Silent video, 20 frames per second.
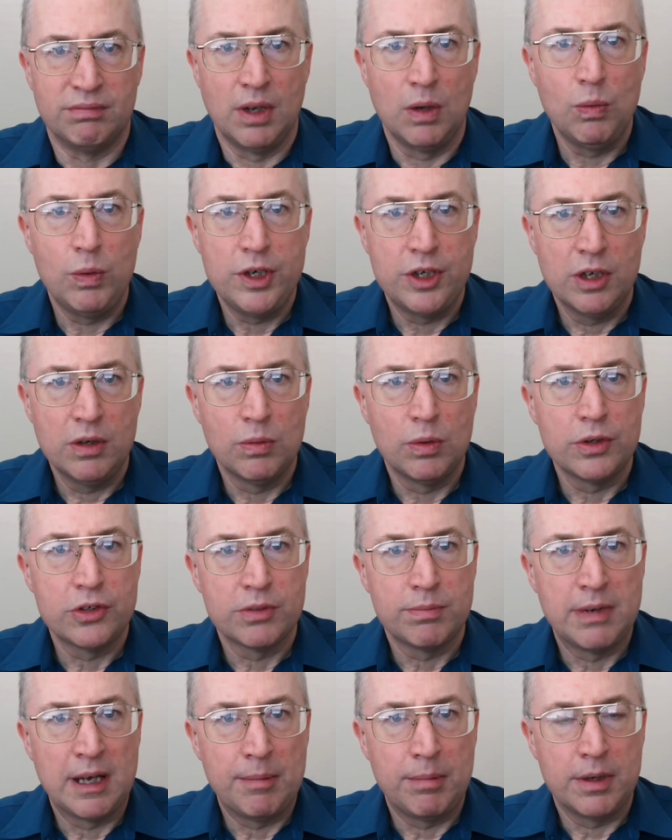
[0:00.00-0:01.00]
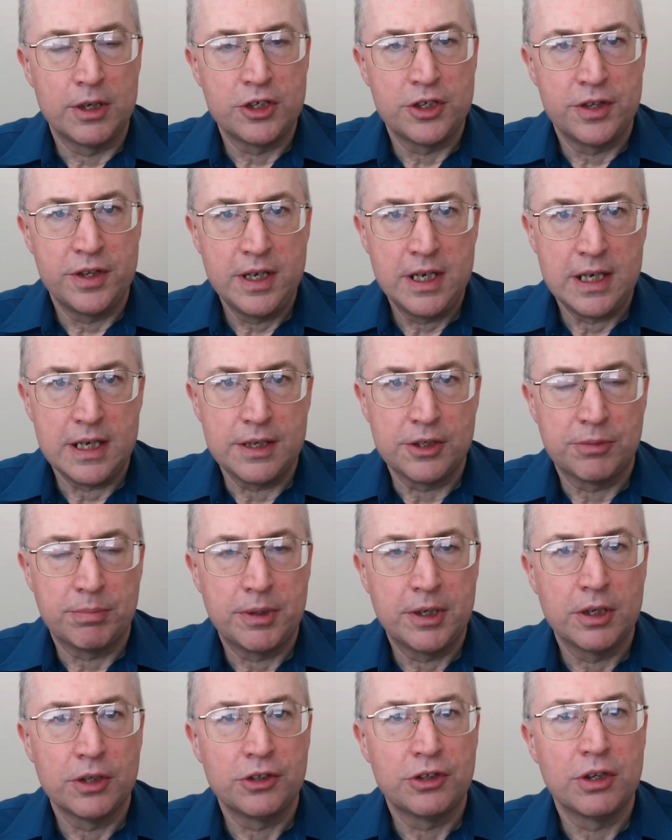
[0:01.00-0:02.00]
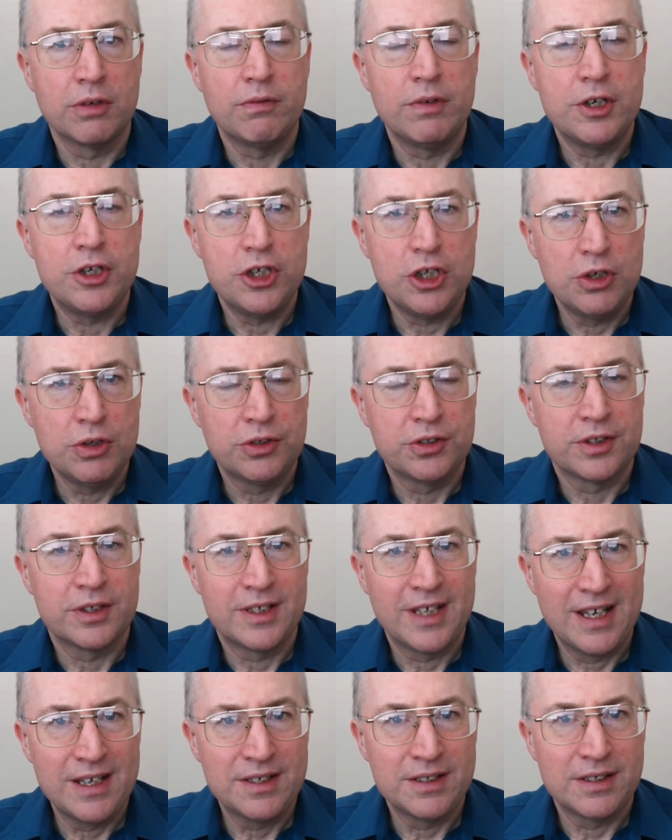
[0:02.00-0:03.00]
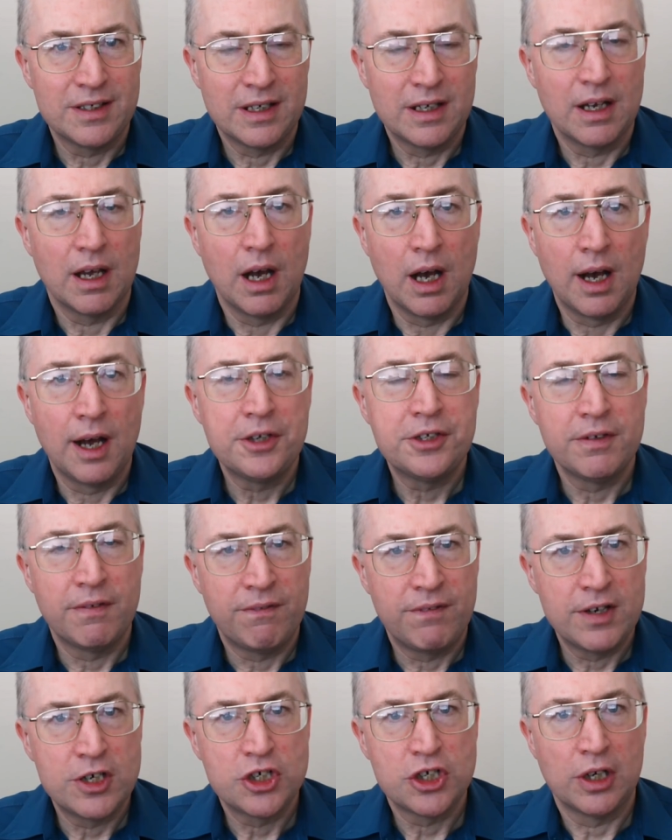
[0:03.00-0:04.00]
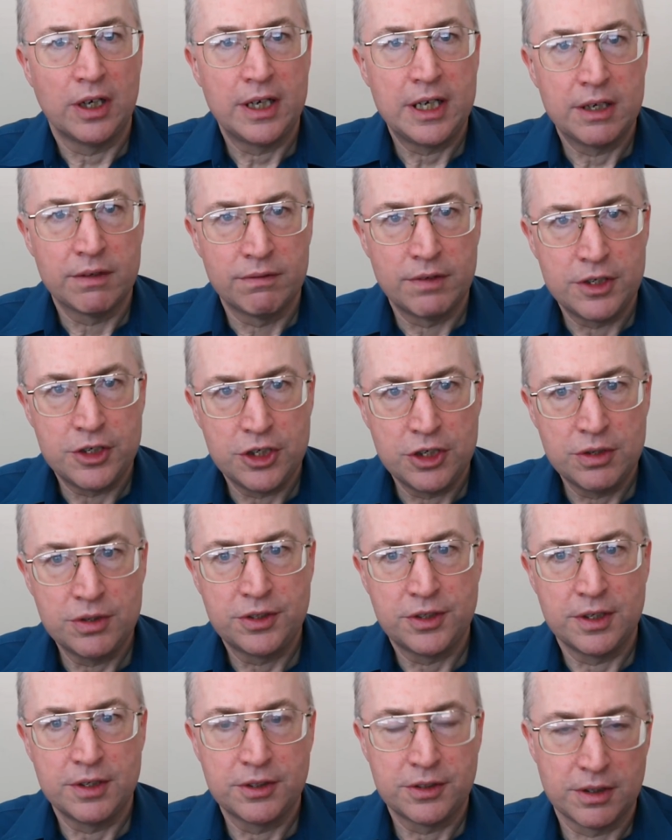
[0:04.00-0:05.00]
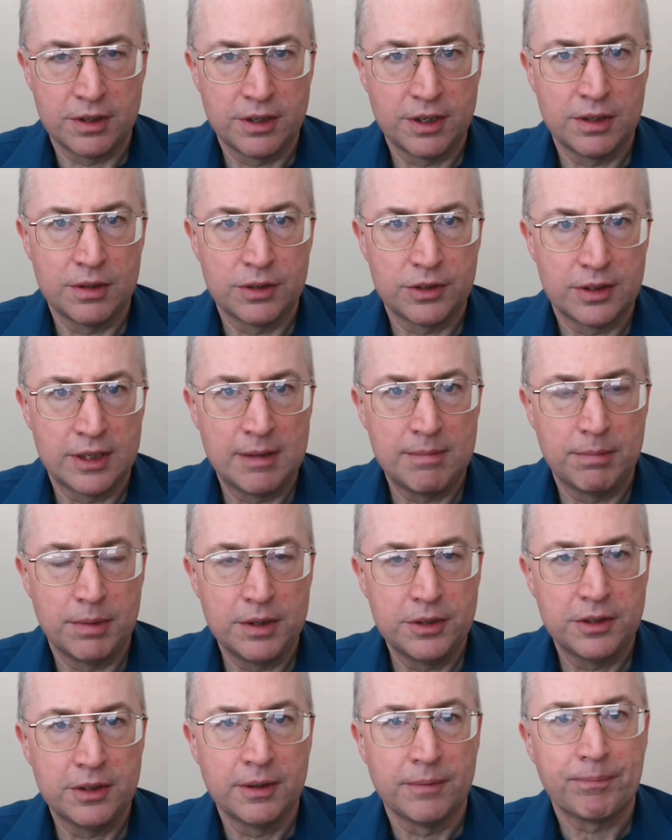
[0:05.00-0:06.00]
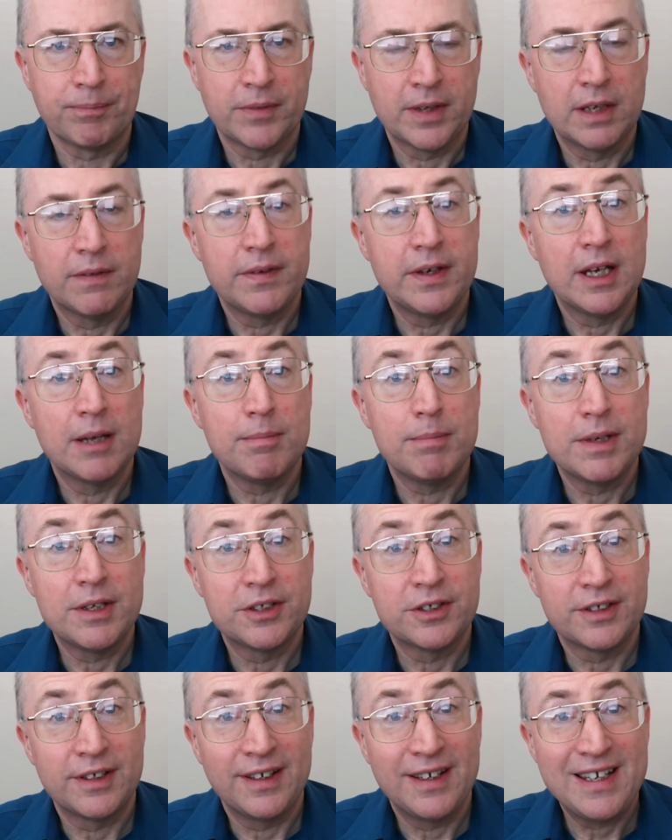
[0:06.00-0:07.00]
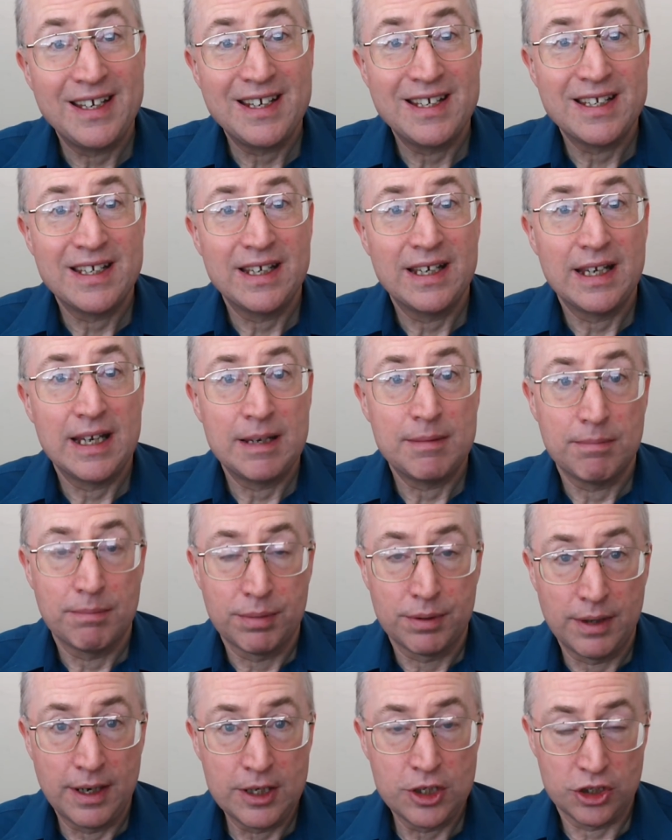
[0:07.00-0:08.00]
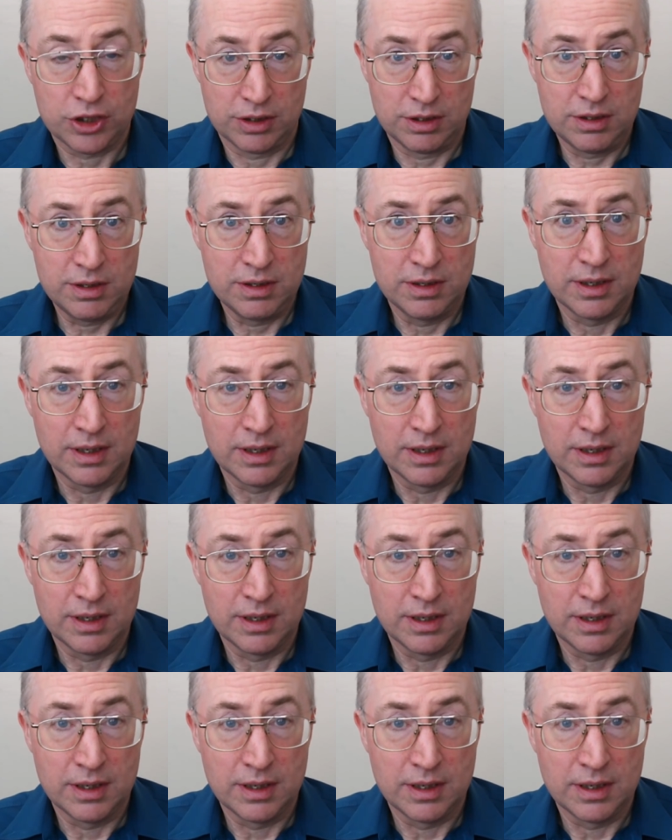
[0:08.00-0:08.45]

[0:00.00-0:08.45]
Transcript: We don't want to publish these because the reduced testing artificially reduces those numbers, giving a misleading impression.